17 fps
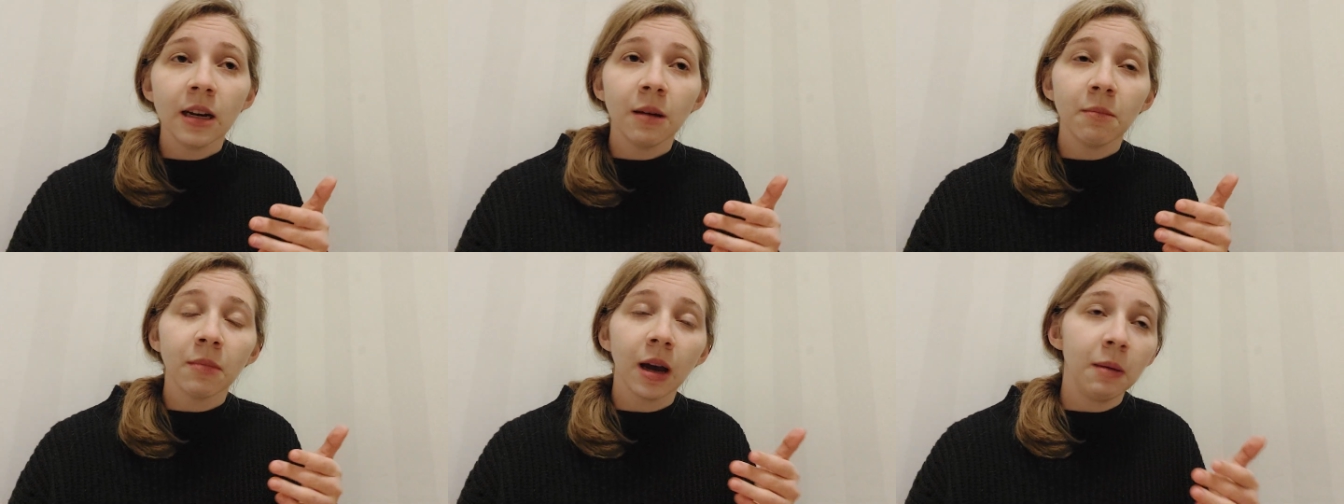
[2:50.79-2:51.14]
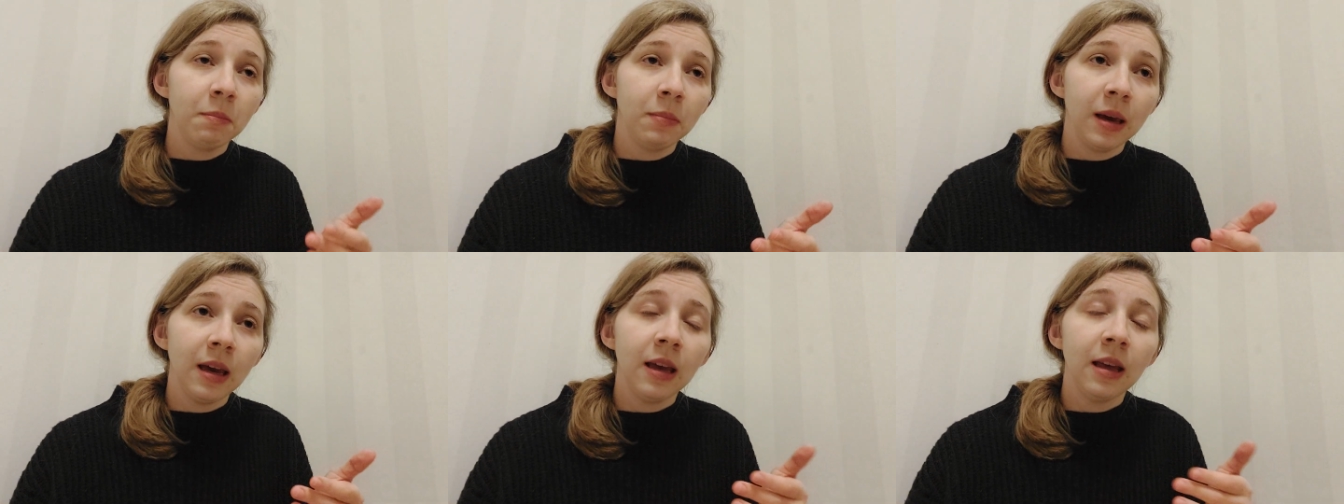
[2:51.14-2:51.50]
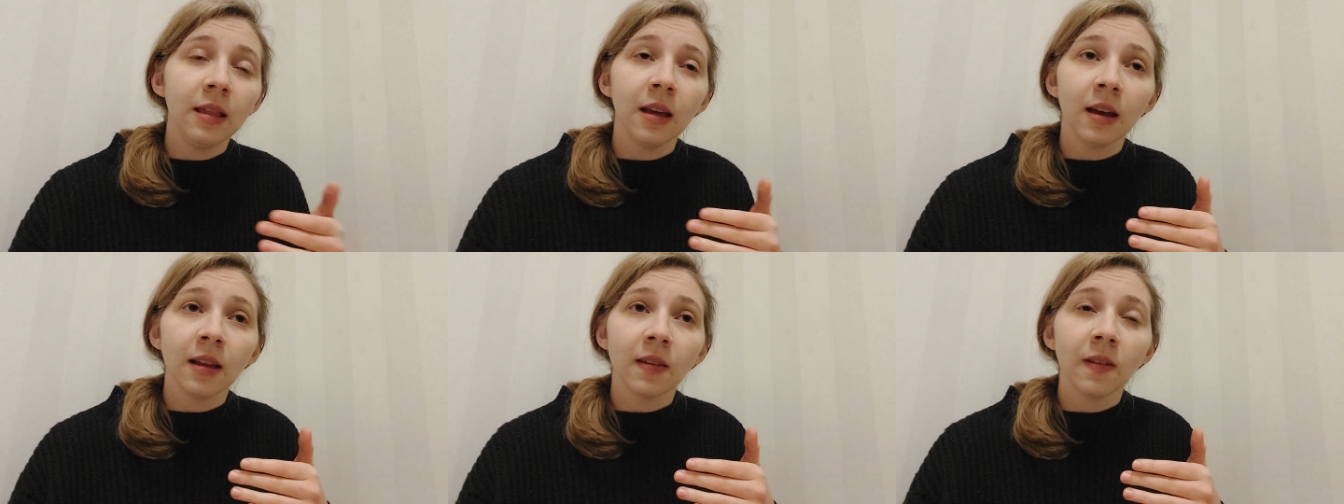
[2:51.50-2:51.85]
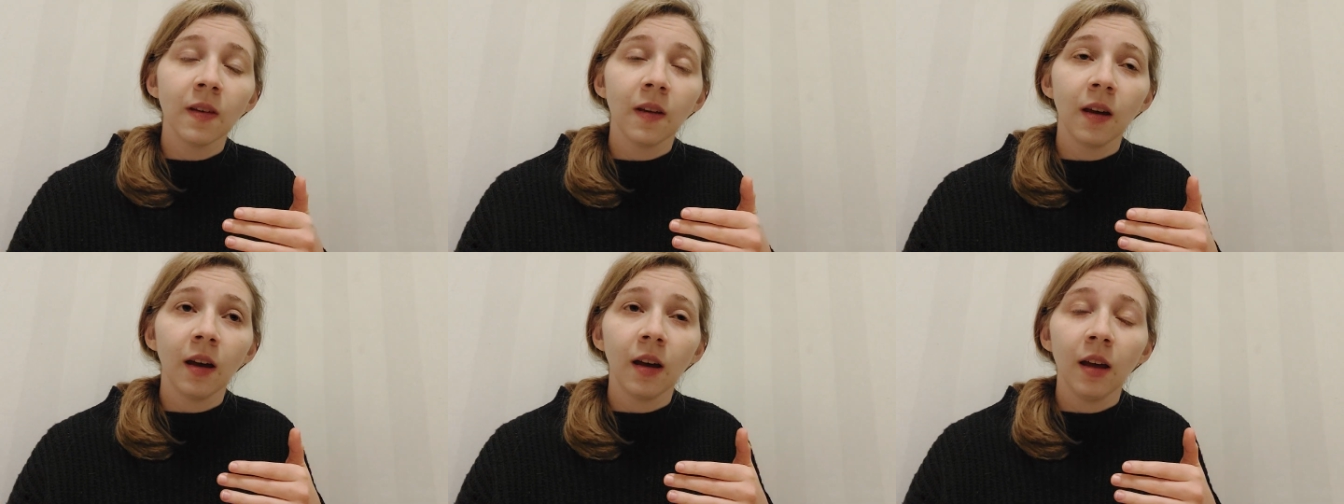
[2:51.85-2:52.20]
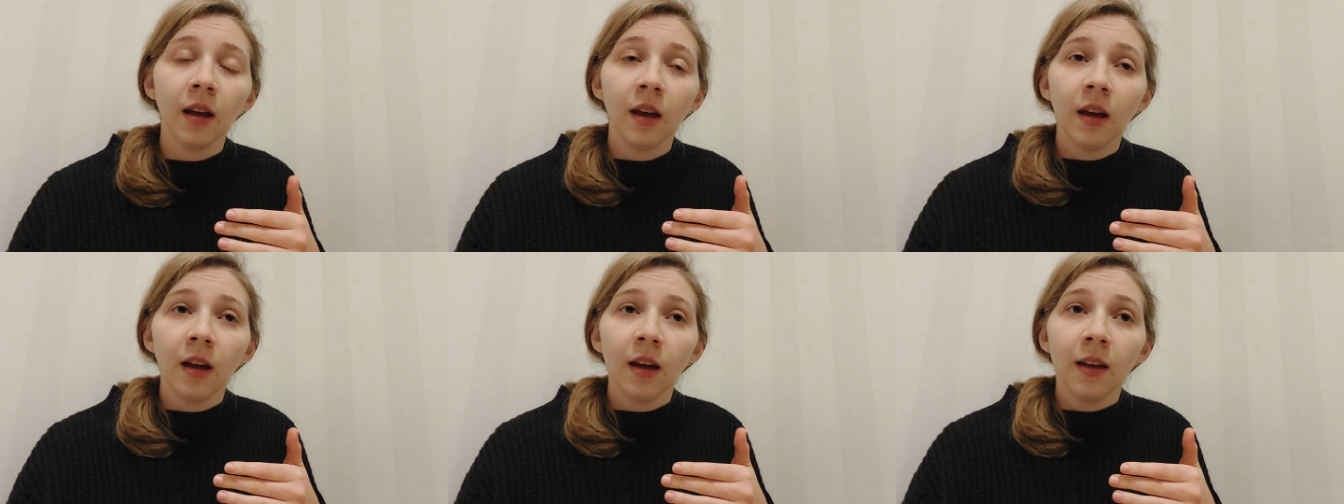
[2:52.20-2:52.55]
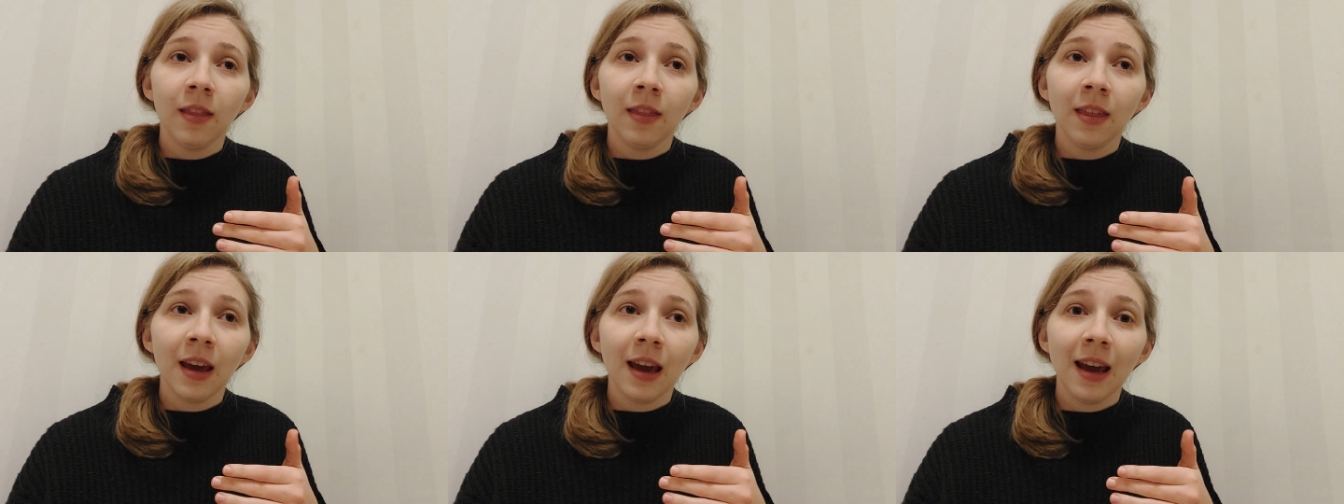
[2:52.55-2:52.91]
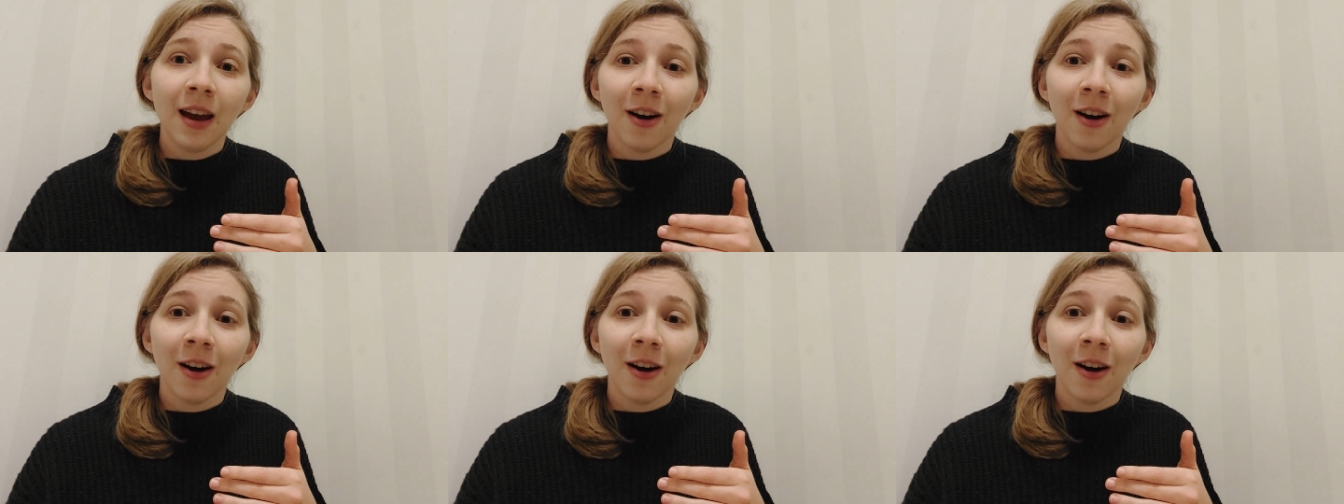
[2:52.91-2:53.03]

It might be that they